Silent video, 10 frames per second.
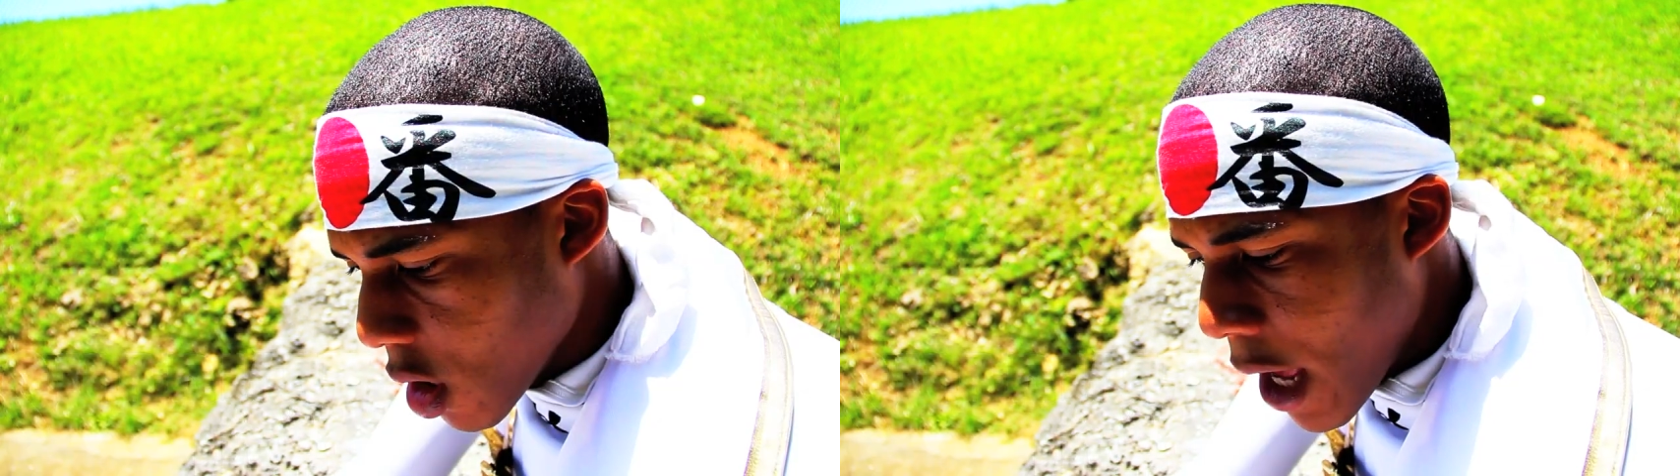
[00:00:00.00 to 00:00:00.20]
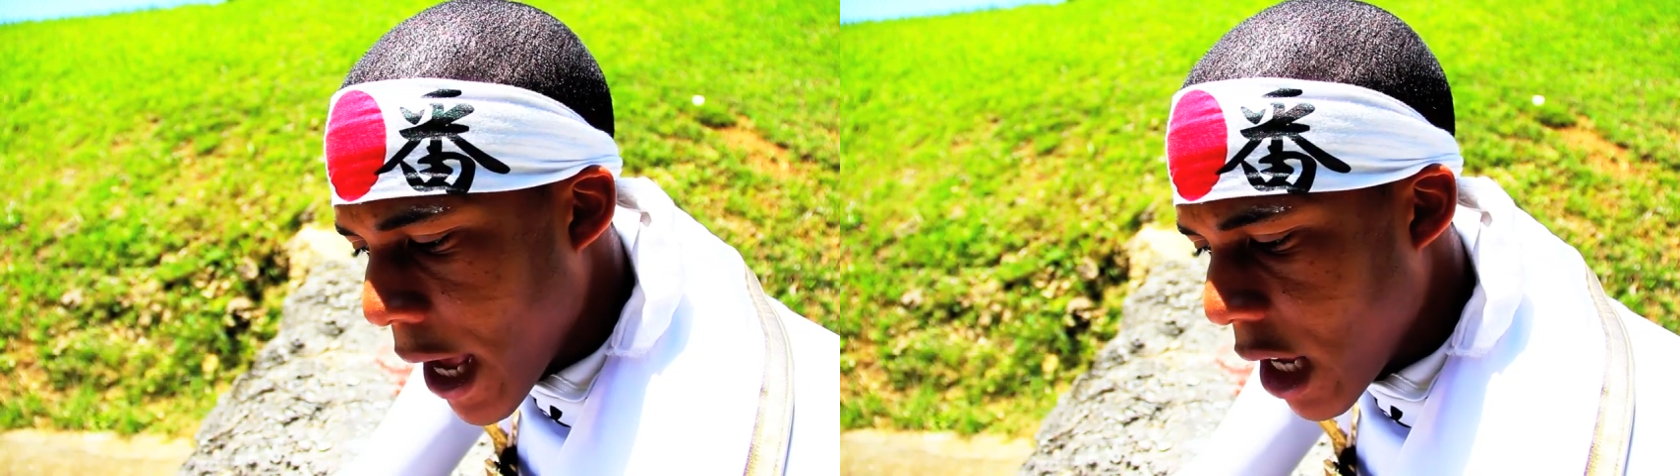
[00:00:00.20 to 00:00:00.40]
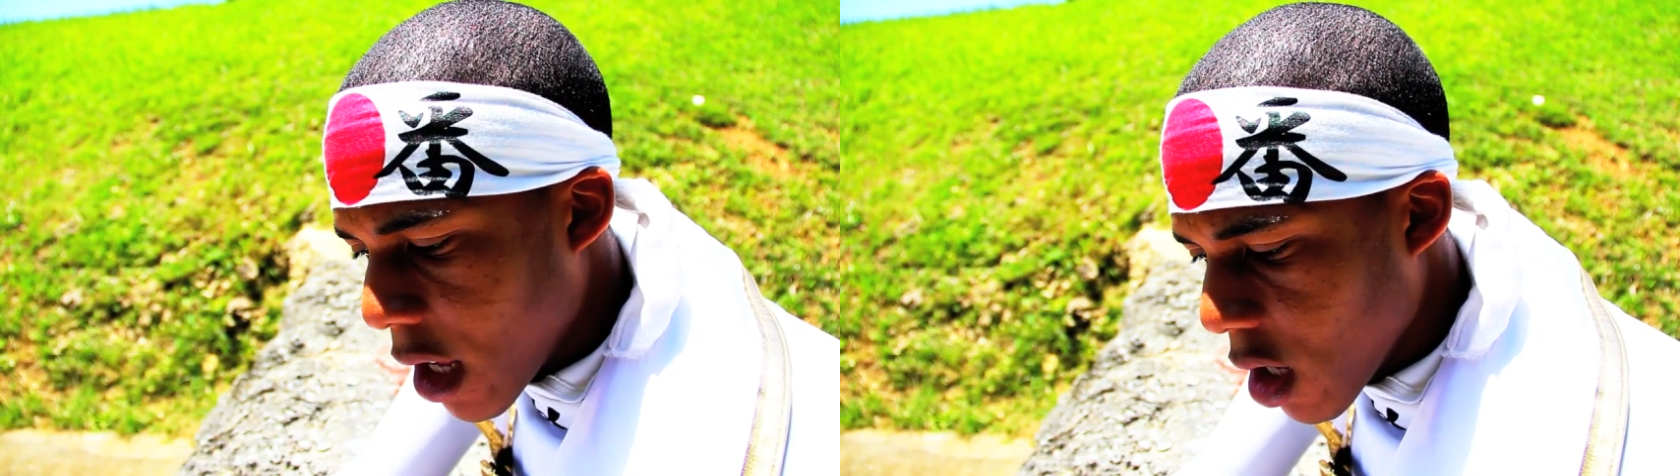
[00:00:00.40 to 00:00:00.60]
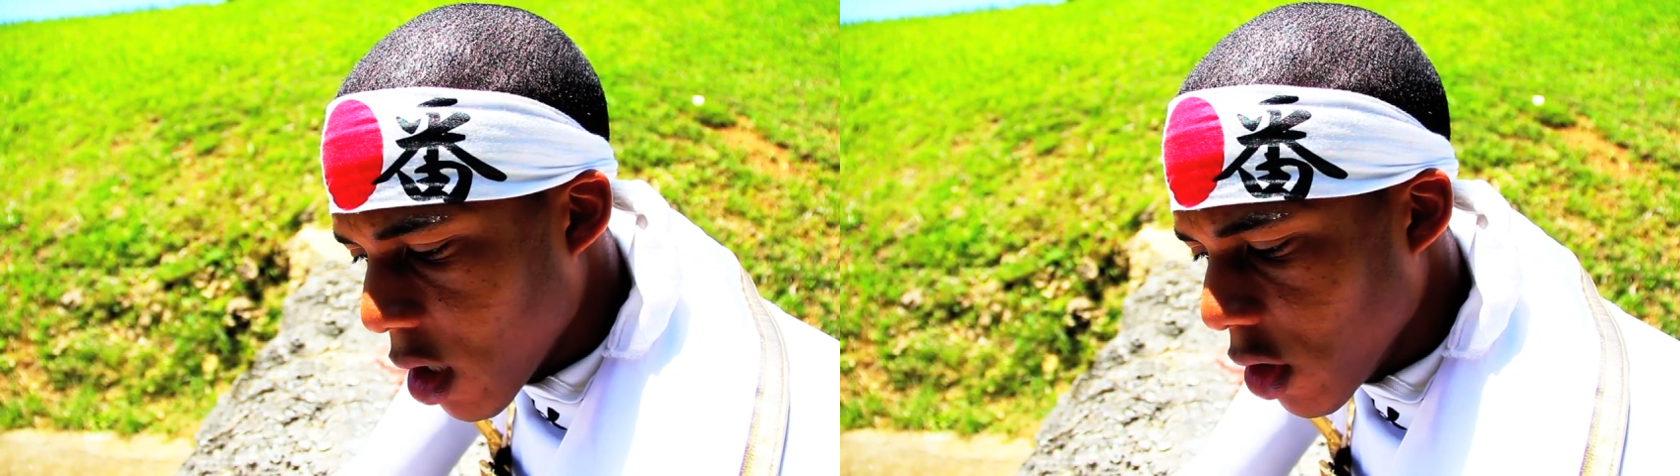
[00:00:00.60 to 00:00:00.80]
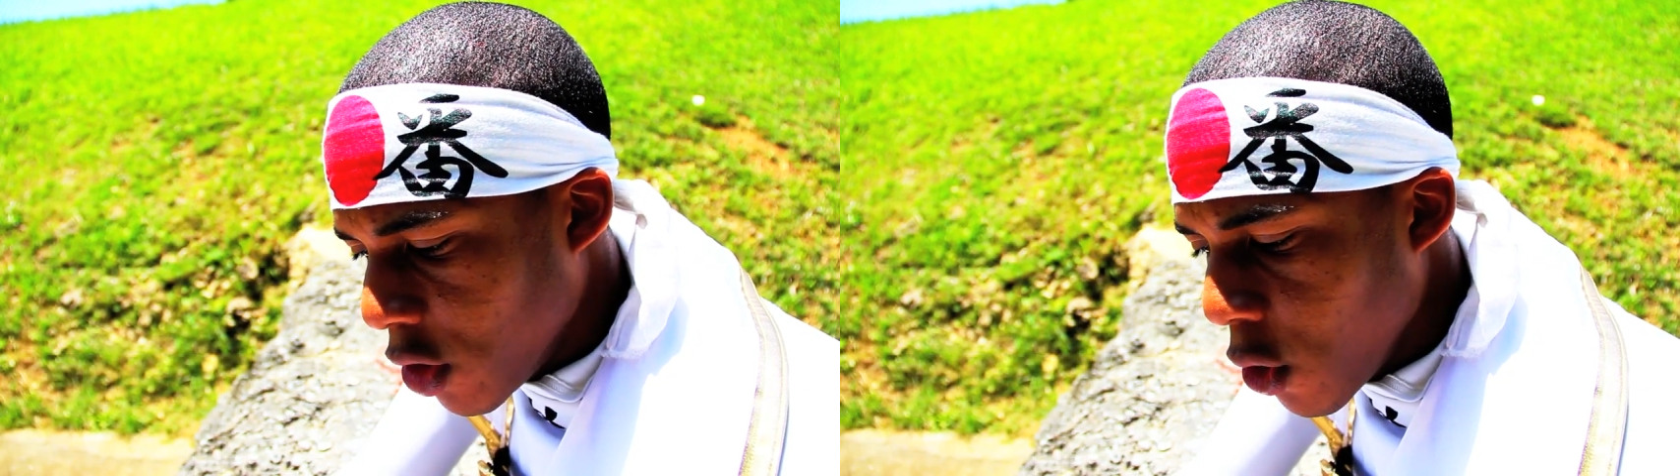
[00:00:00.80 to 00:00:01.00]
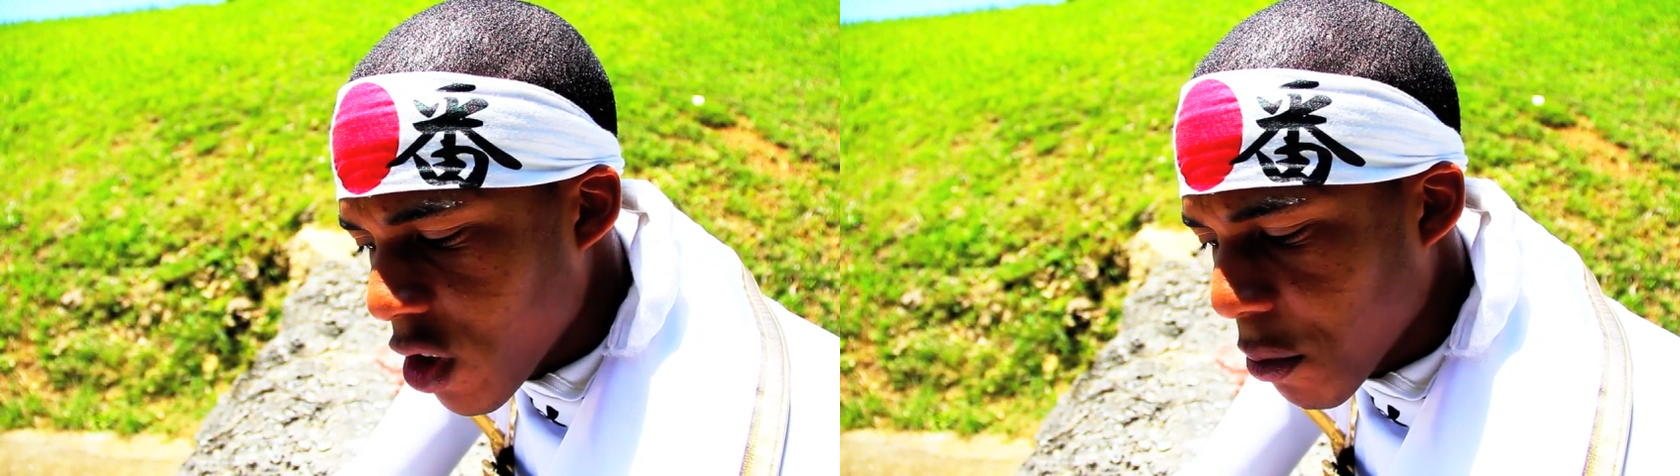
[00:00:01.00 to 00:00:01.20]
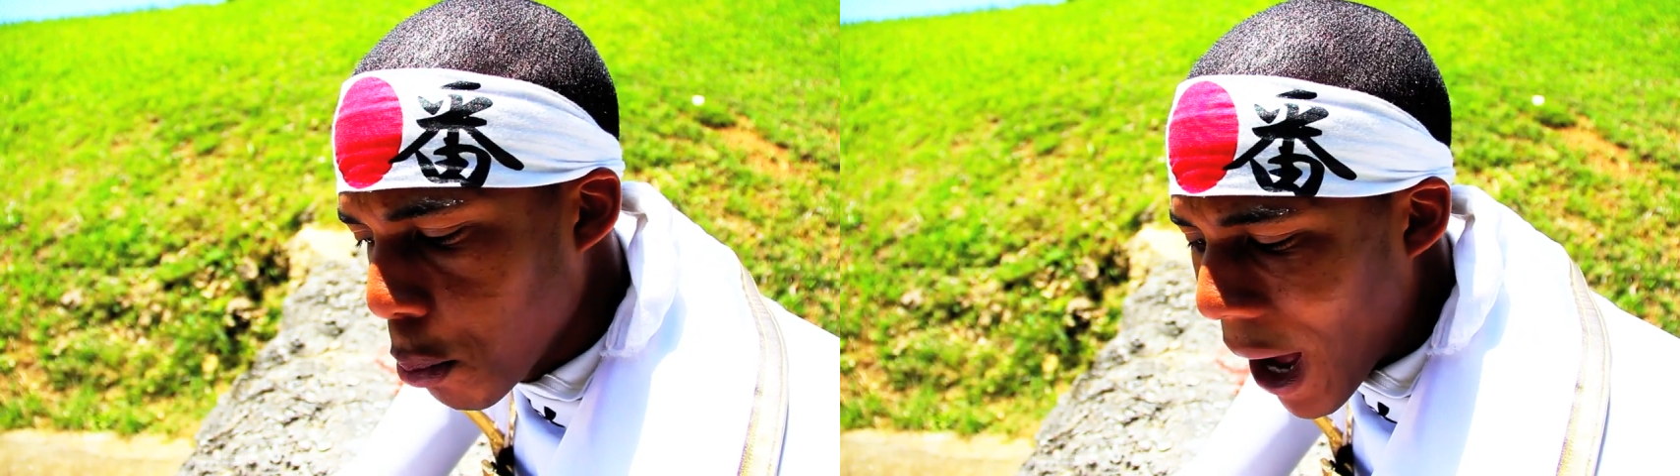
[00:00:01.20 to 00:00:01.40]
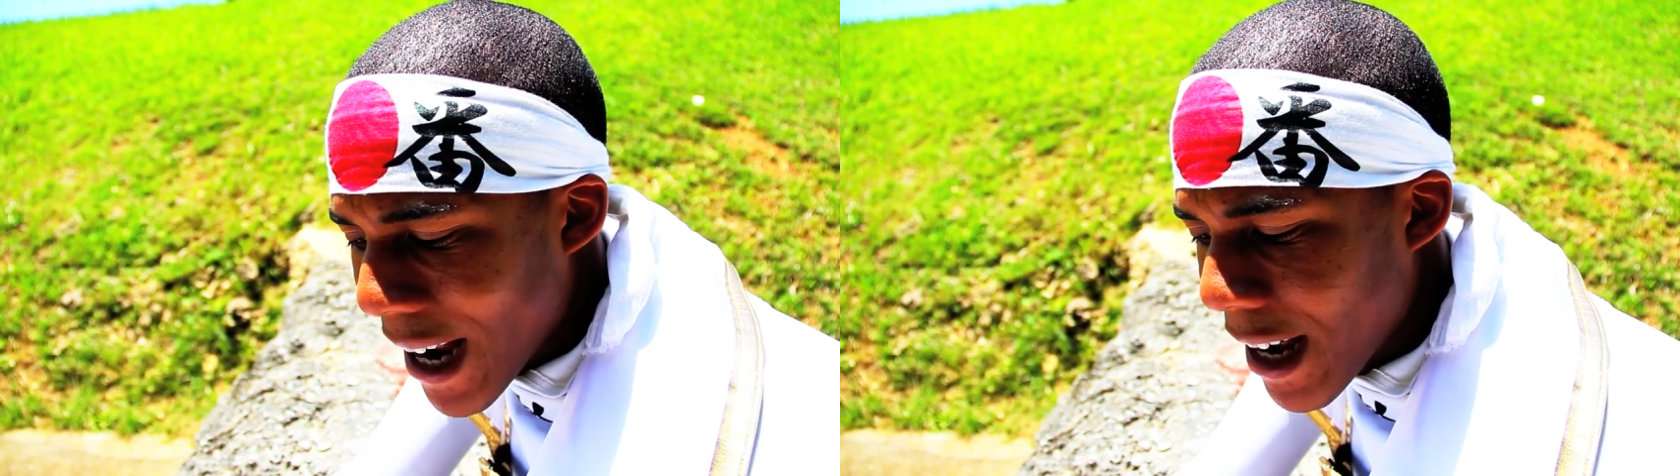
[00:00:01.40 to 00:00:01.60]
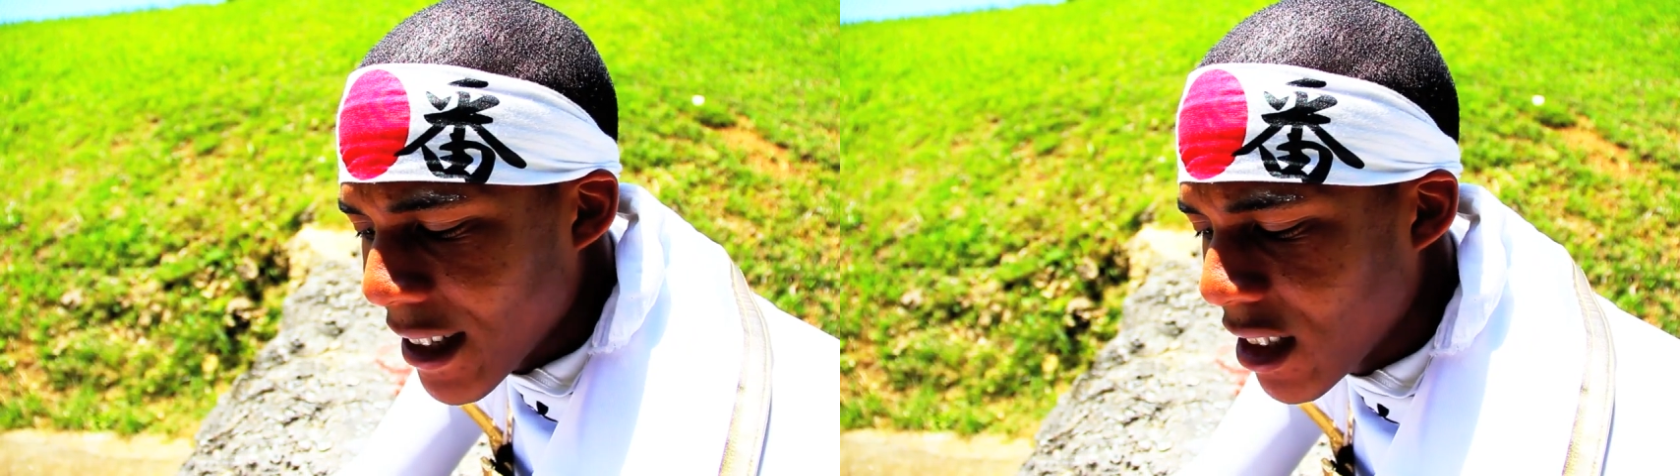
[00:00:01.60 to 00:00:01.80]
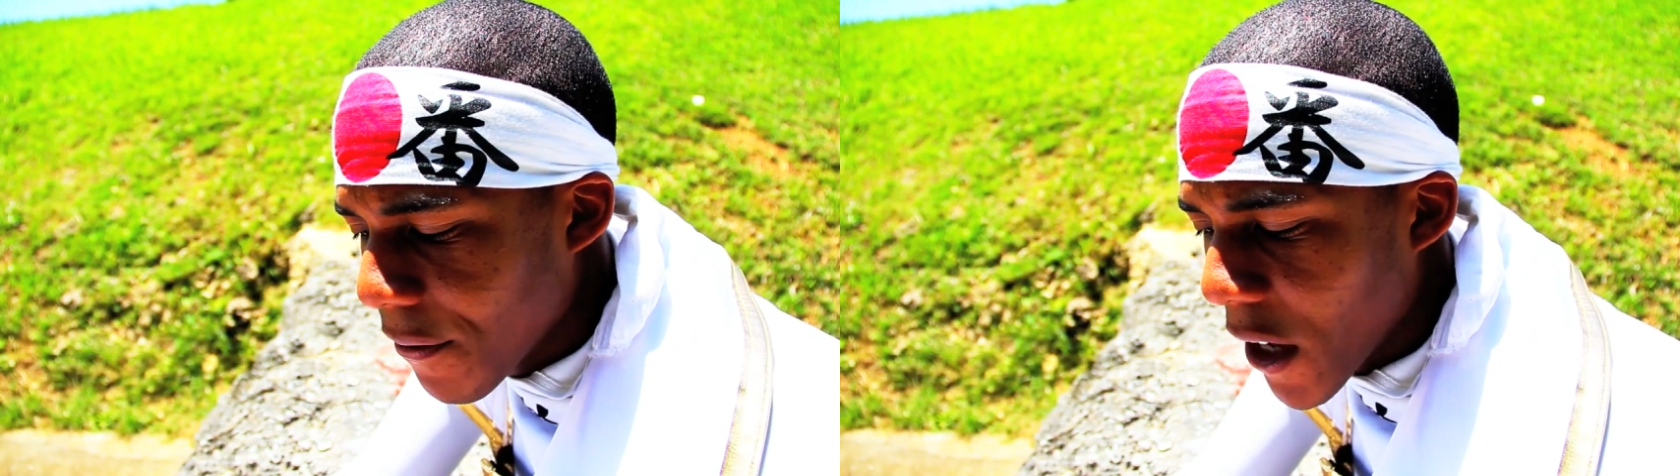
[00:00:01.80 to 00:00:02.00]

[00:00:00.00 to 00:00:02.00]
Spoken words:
hey, do you just buy nice stuff